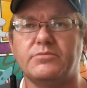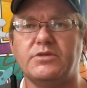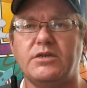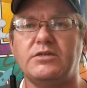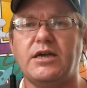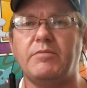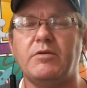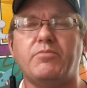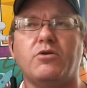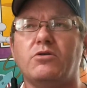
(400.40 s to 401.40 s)
Diamond
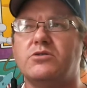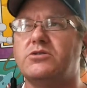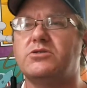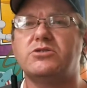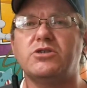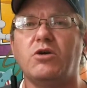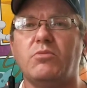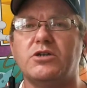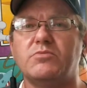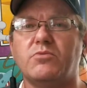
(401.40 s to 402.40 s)
and Pearl. So
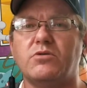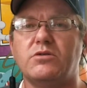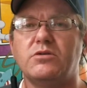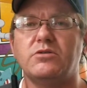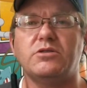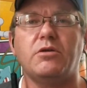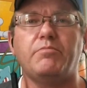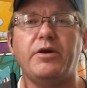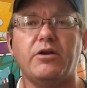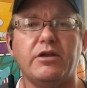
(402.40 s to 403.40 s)
much more. They're
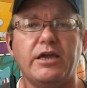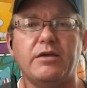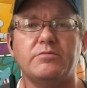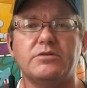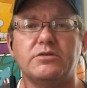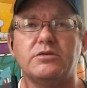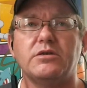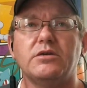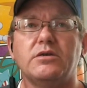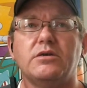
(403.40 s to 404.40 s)
better games.
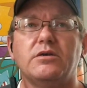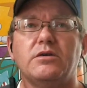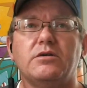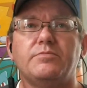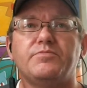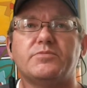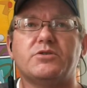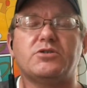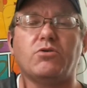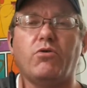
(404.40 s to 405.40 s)

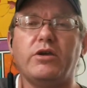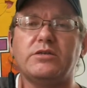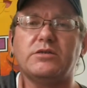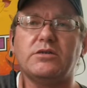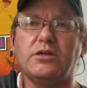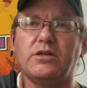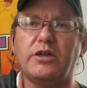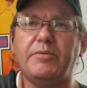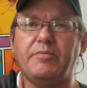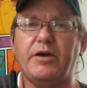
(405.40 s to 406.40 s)
The story's a
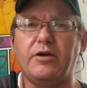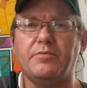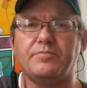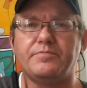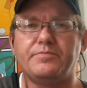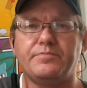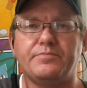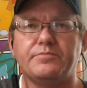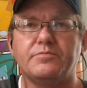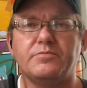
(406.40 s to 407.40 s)
little bit better.
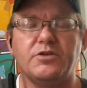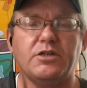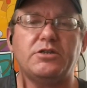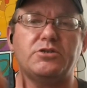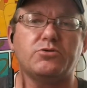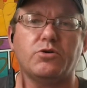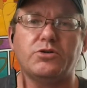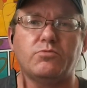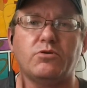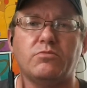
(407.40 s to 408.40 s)
You got the
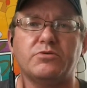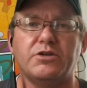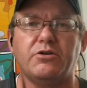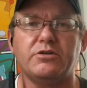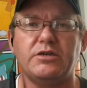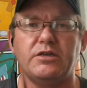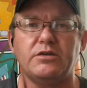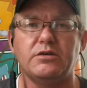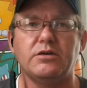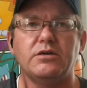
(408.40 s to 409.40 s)
Distortion World with
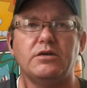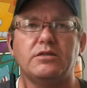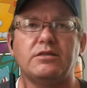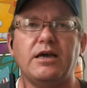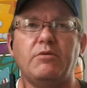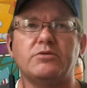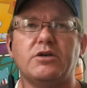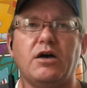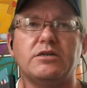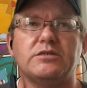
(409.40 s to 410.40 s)
Giratina. That was
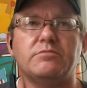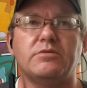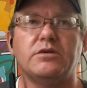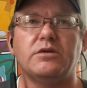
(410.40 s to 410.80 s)
awesome.